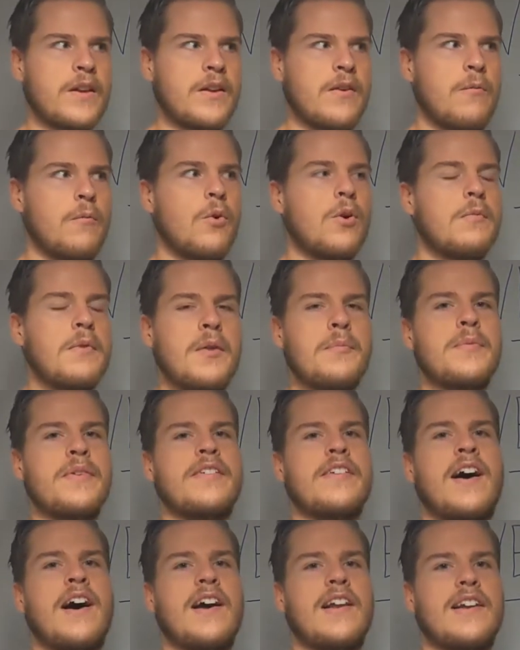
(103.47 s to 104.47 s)
warm-up is
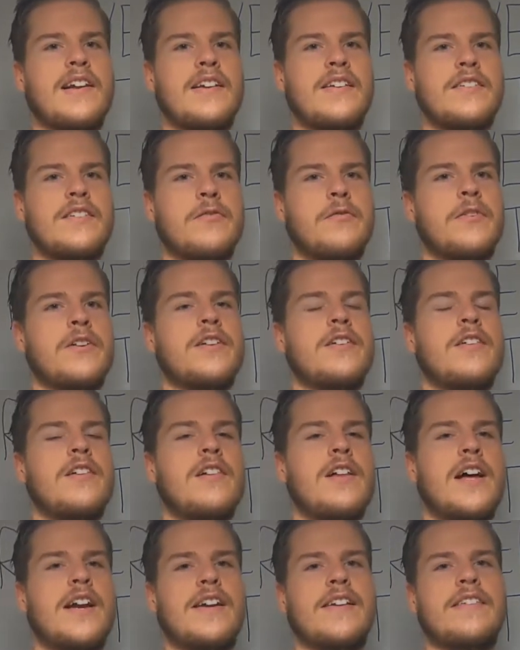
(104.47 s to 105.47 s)
highly
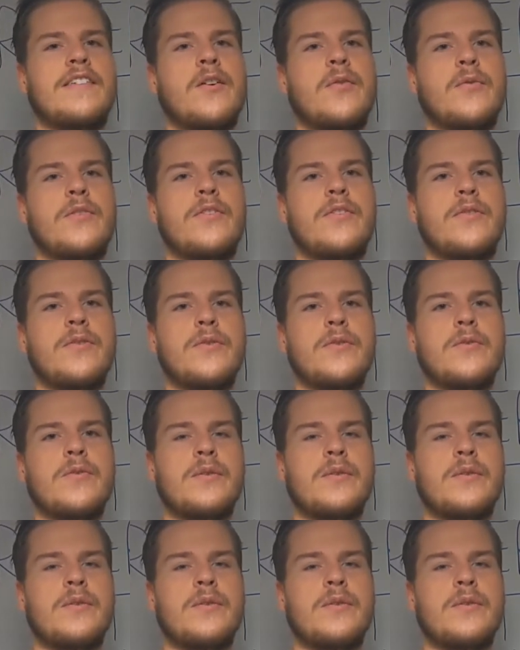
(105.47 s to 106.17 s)
individual and it's going to